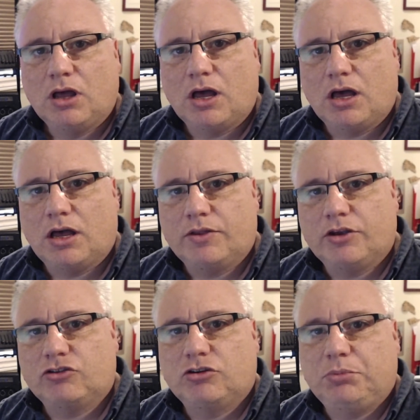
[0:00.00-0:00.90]

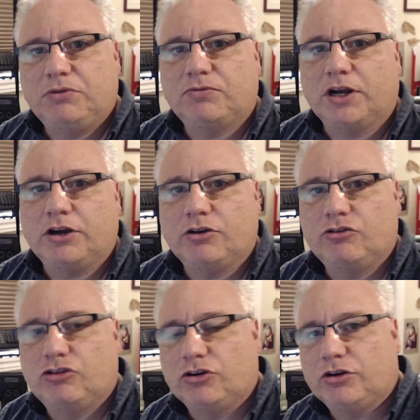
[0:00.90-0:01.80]
that should be fired
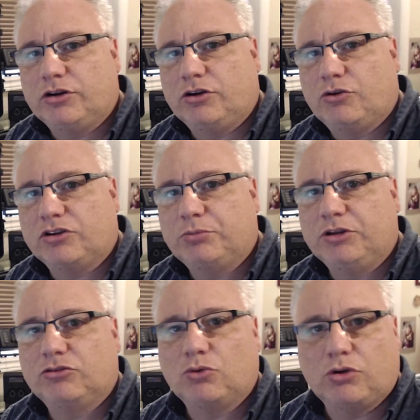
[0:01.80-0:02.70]
during
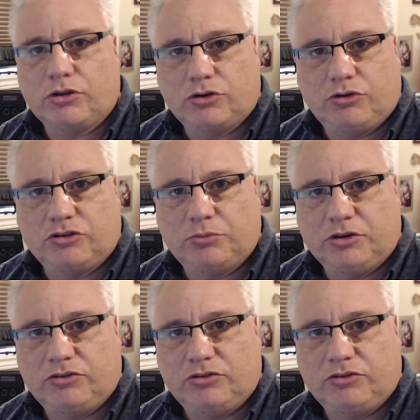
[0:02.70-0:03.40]
Christmas or the Christmas